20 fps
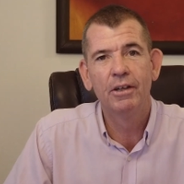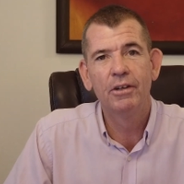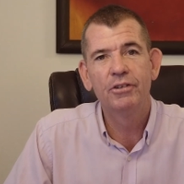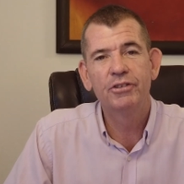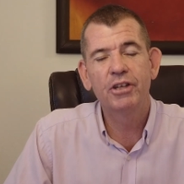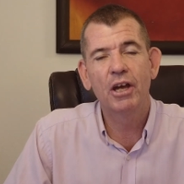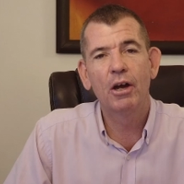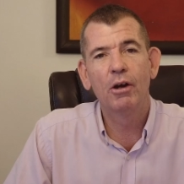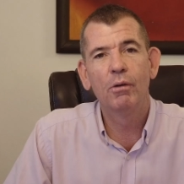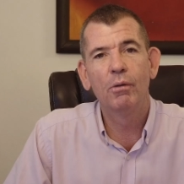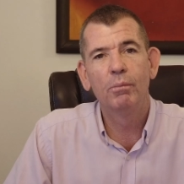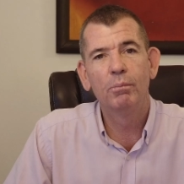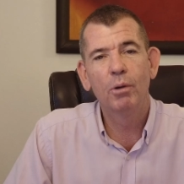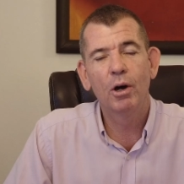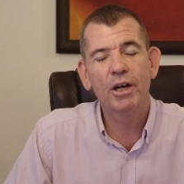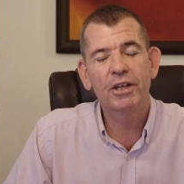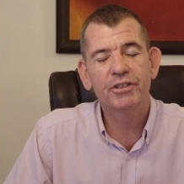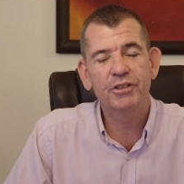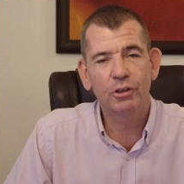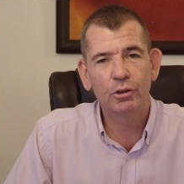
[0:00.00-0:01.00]
So
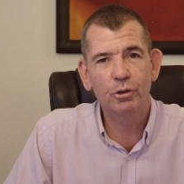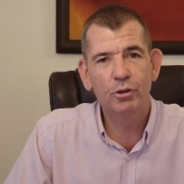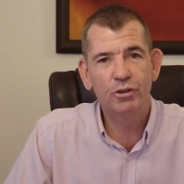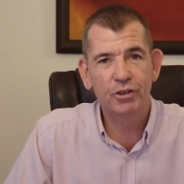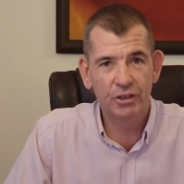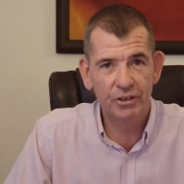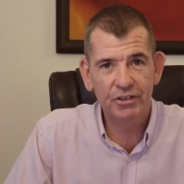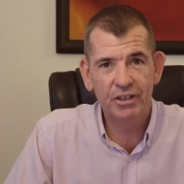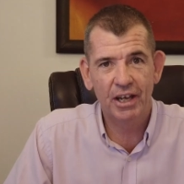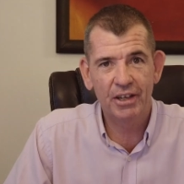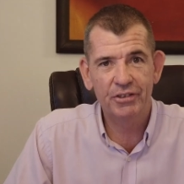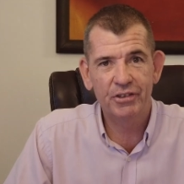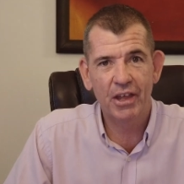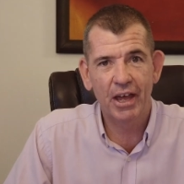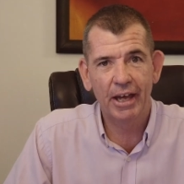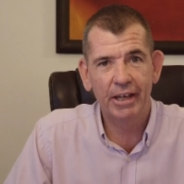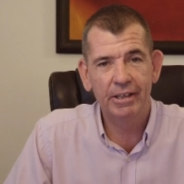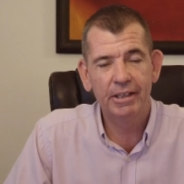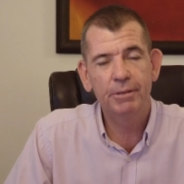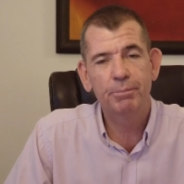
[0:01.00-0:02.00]
my solution does
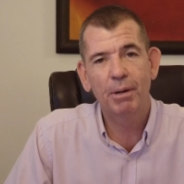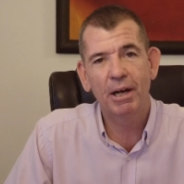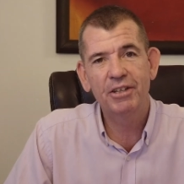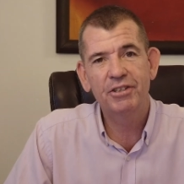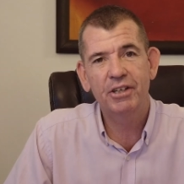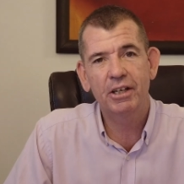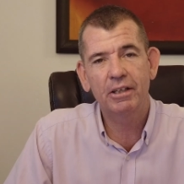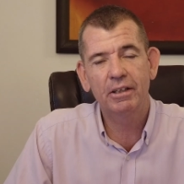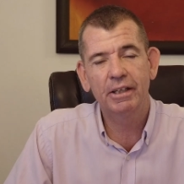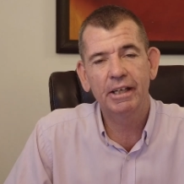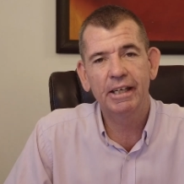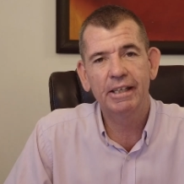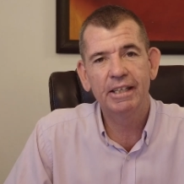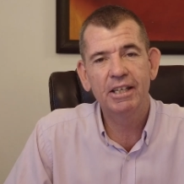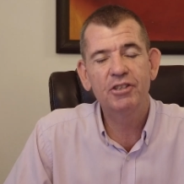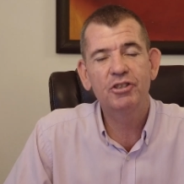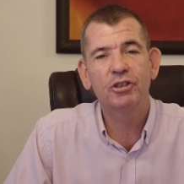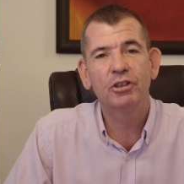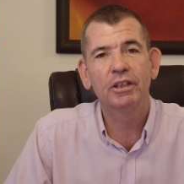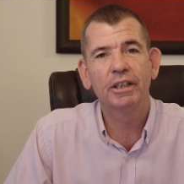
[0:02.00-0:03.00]
that. It basically
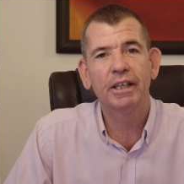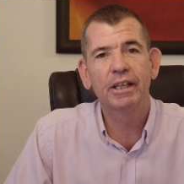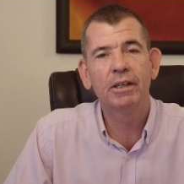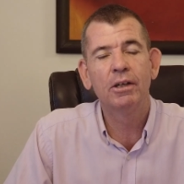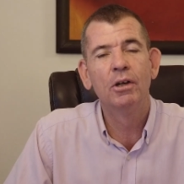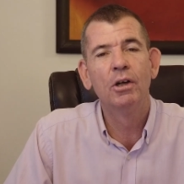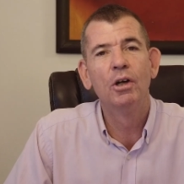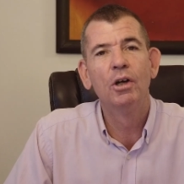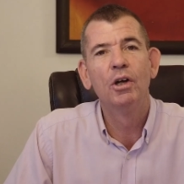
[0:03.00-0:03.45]
initially